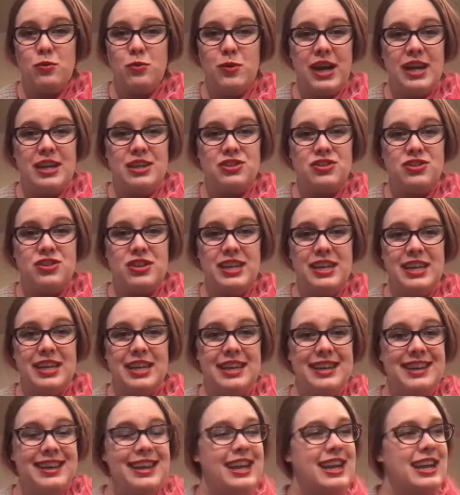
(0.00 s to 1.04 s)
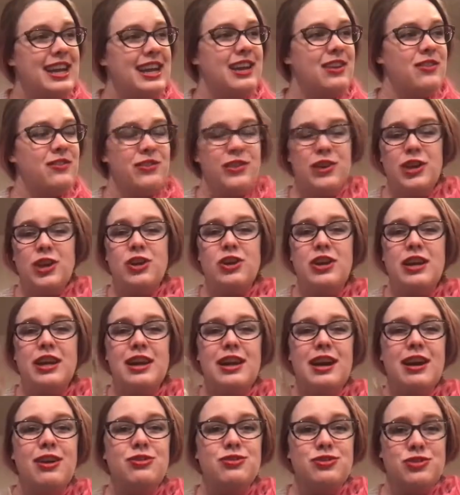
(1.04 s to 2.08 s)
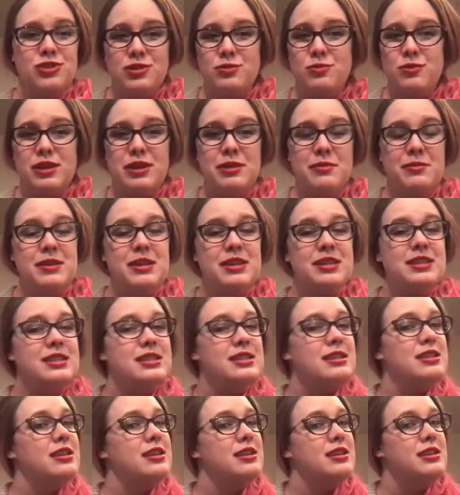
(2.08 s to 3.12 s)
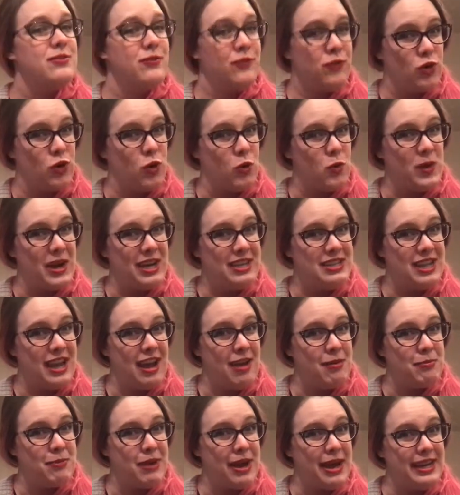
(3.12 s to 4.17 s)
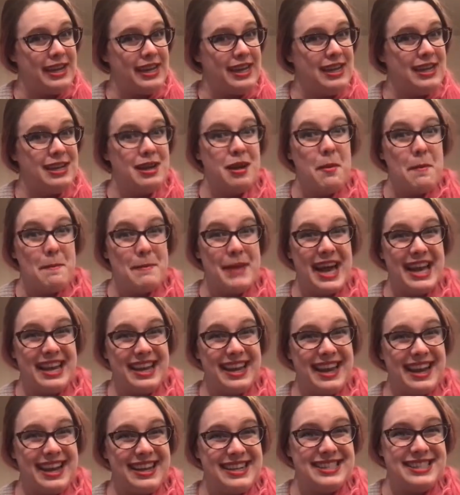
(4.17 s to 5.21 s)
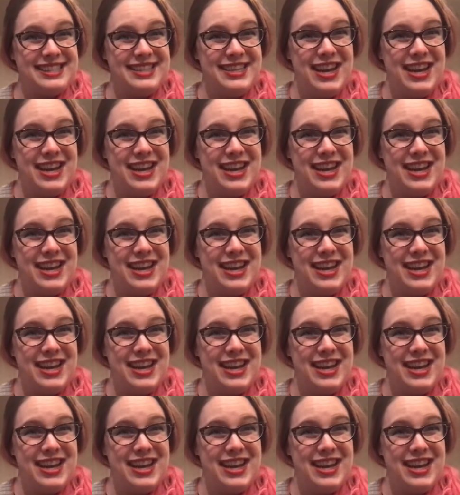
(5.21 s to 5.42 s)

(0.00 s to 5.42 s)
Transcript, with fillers: wine drinking and figuring out just what it means for a wine to have body. Bye guys,